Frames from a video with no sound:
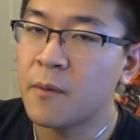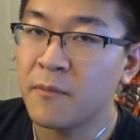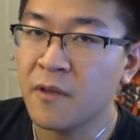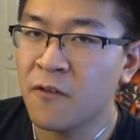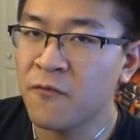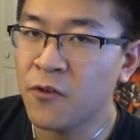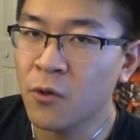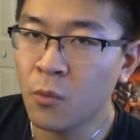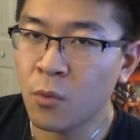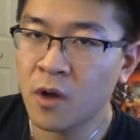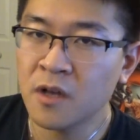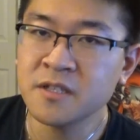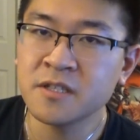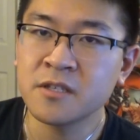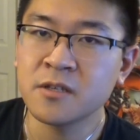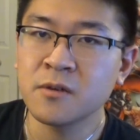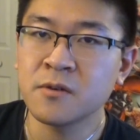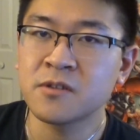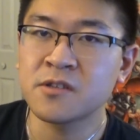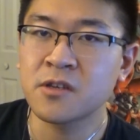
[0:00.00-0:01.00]
if you want
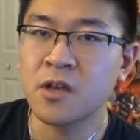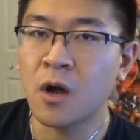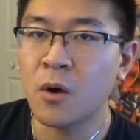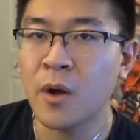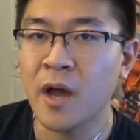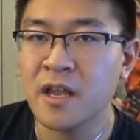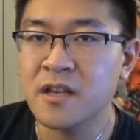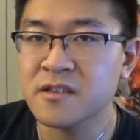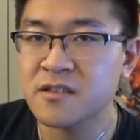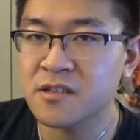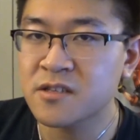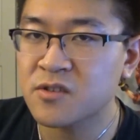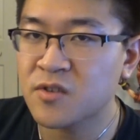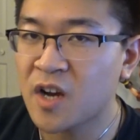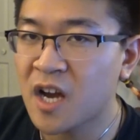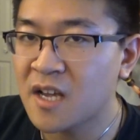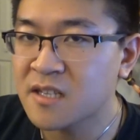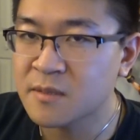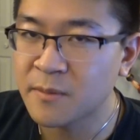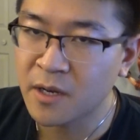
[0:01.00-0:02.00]
to, go ahead and
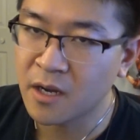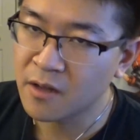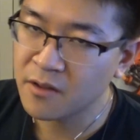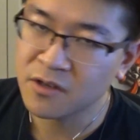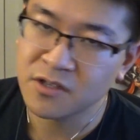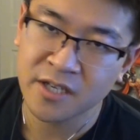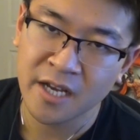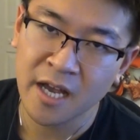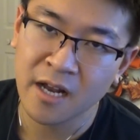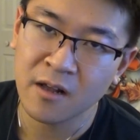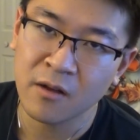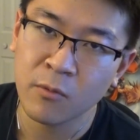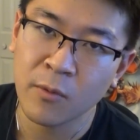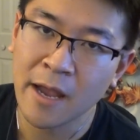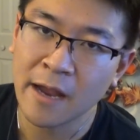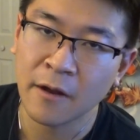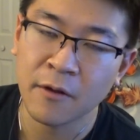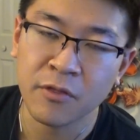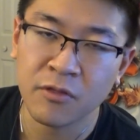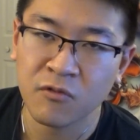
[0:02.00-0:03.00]
subscribe to my other channel,
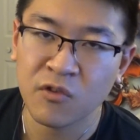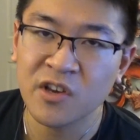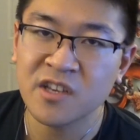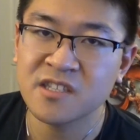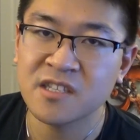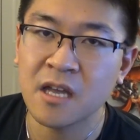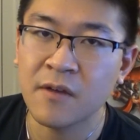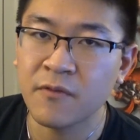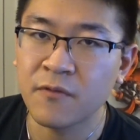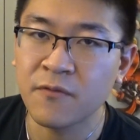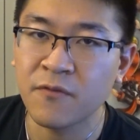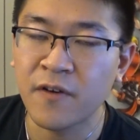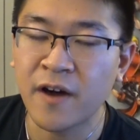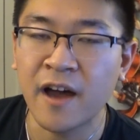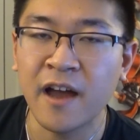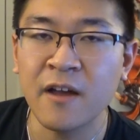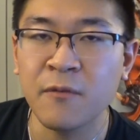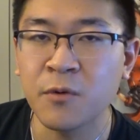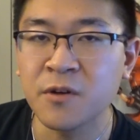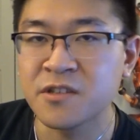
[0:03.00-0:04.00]

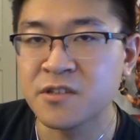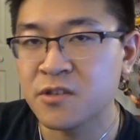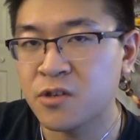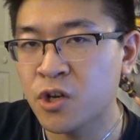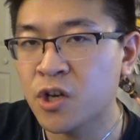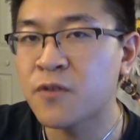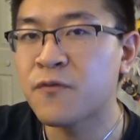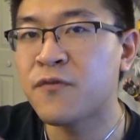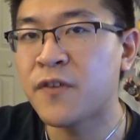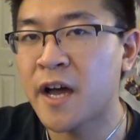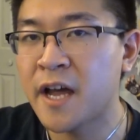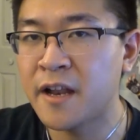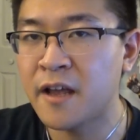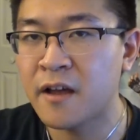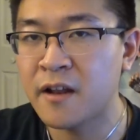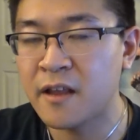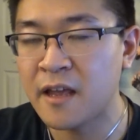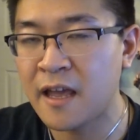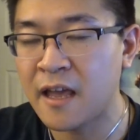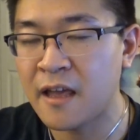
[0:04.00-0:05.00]
Wanger375, which you can find
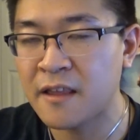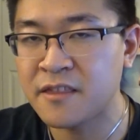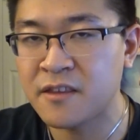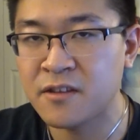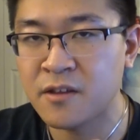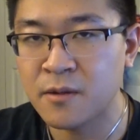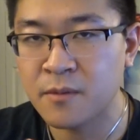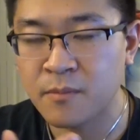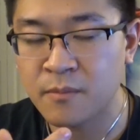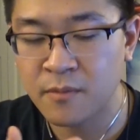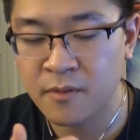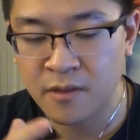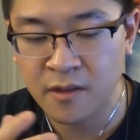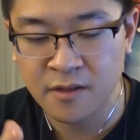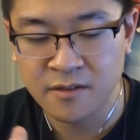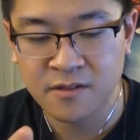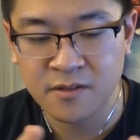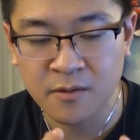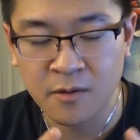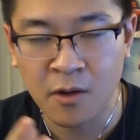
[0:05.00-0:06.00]
out at
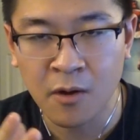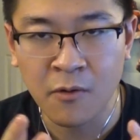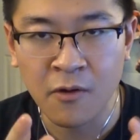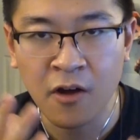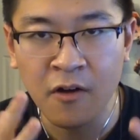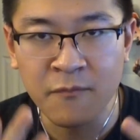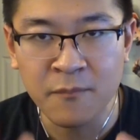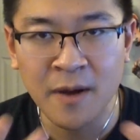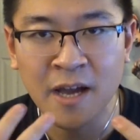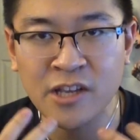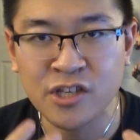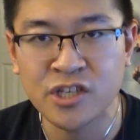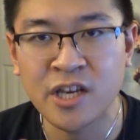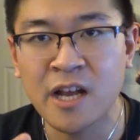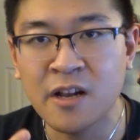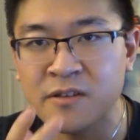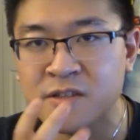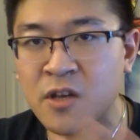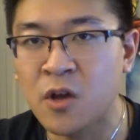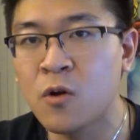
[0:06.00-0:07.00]
of my
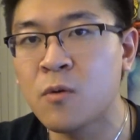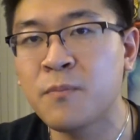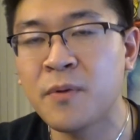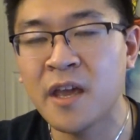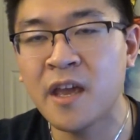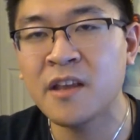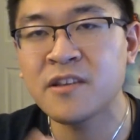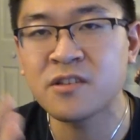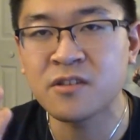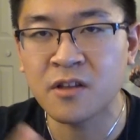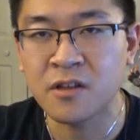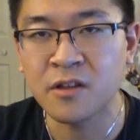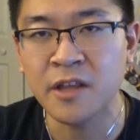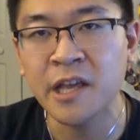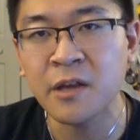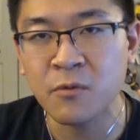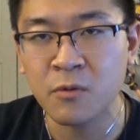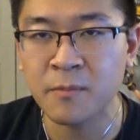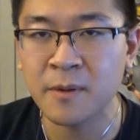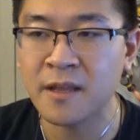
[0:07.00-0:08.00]
channel's homepage. The
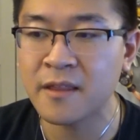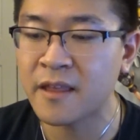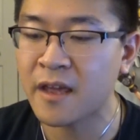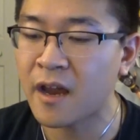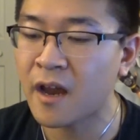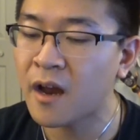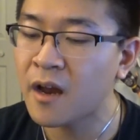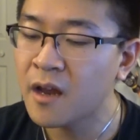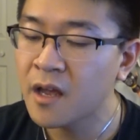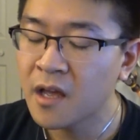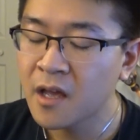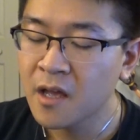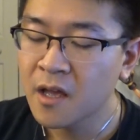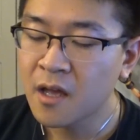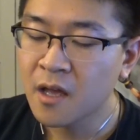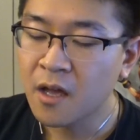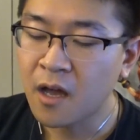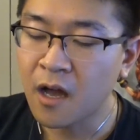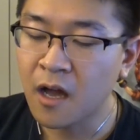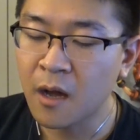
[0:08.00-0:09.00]
link will be there.
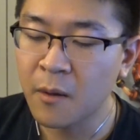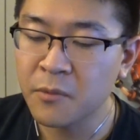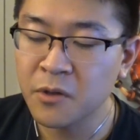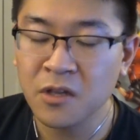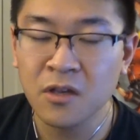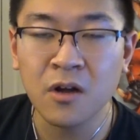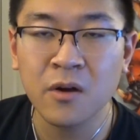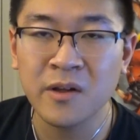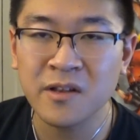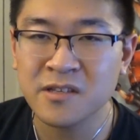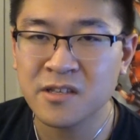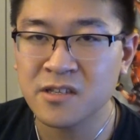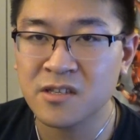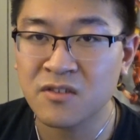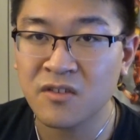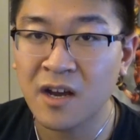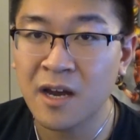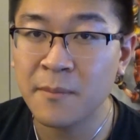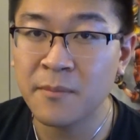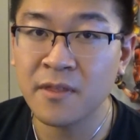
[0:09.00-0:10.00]
You can go ahead and
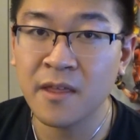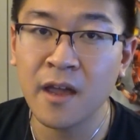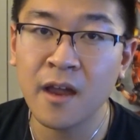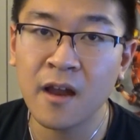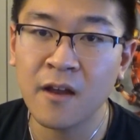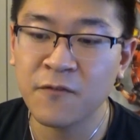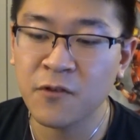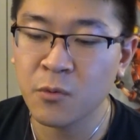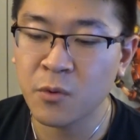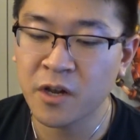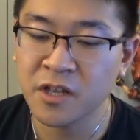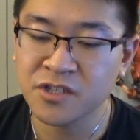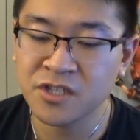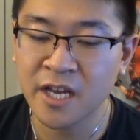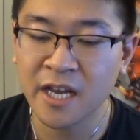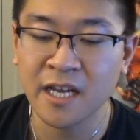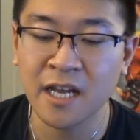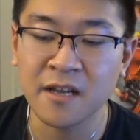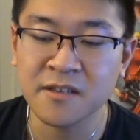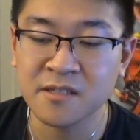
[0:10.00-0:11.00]
subscribe there if you want to
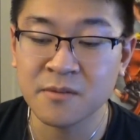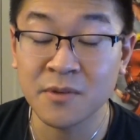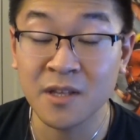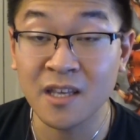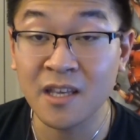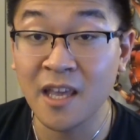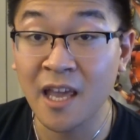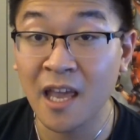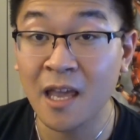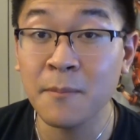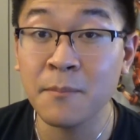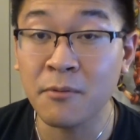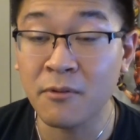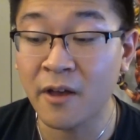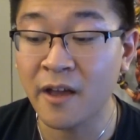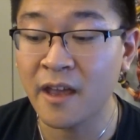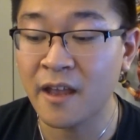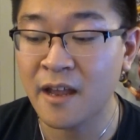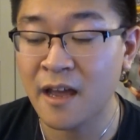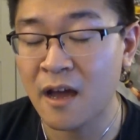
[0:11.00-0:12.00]
check out some of the
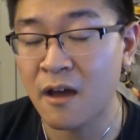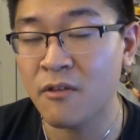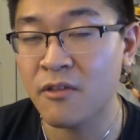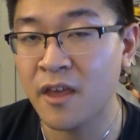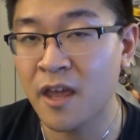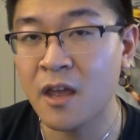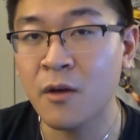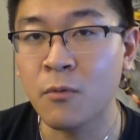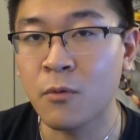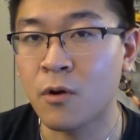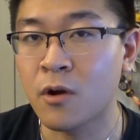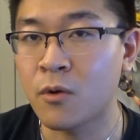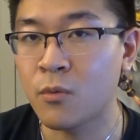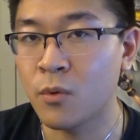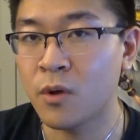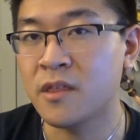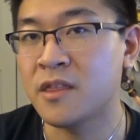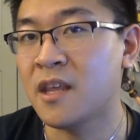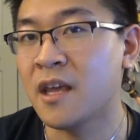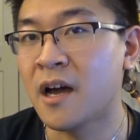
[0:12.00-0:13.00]
gameplay and how they
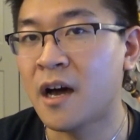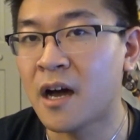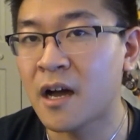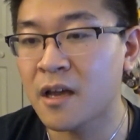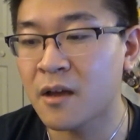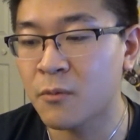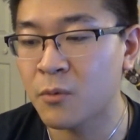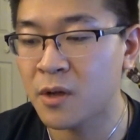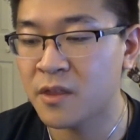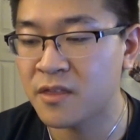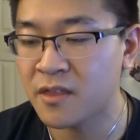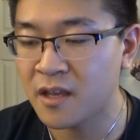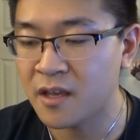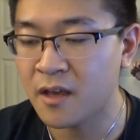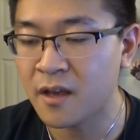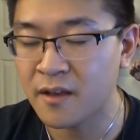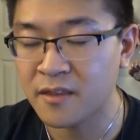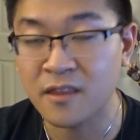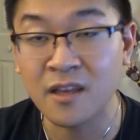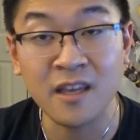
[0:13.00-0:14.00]
work with the
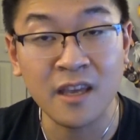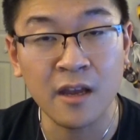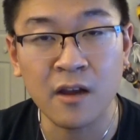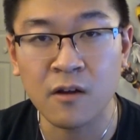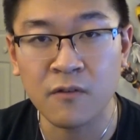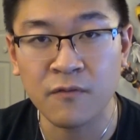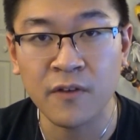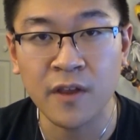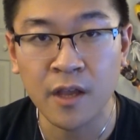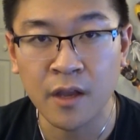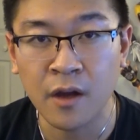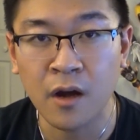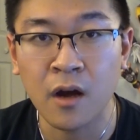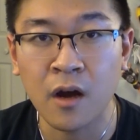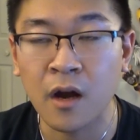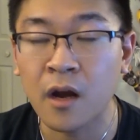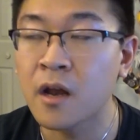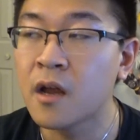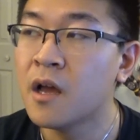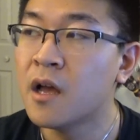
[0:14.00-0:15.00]
Gear
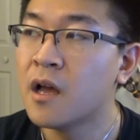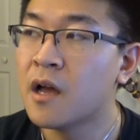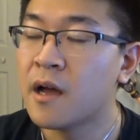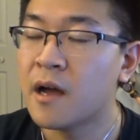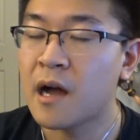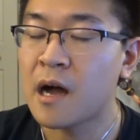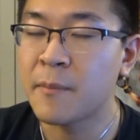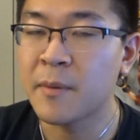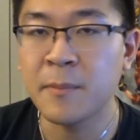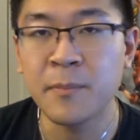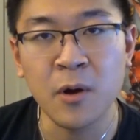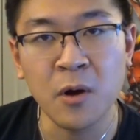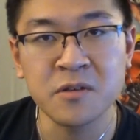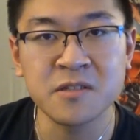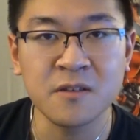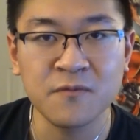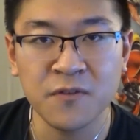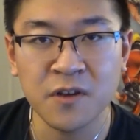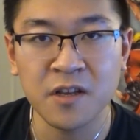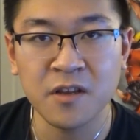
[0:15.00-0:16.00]
VR. I'll be
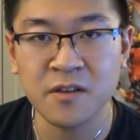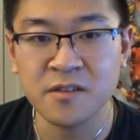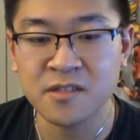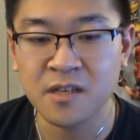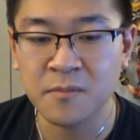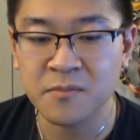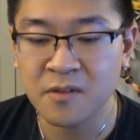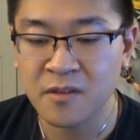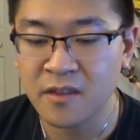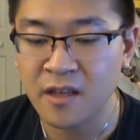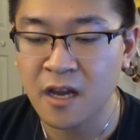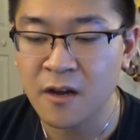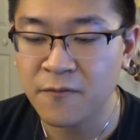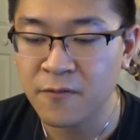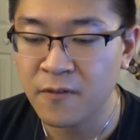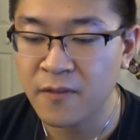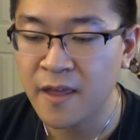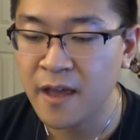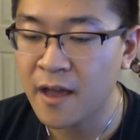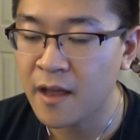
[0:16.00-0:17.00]
posting videos up to there
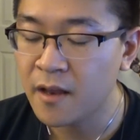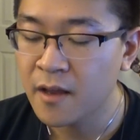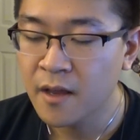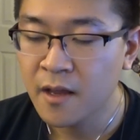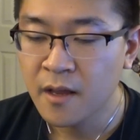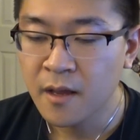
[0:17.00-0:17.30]
for that.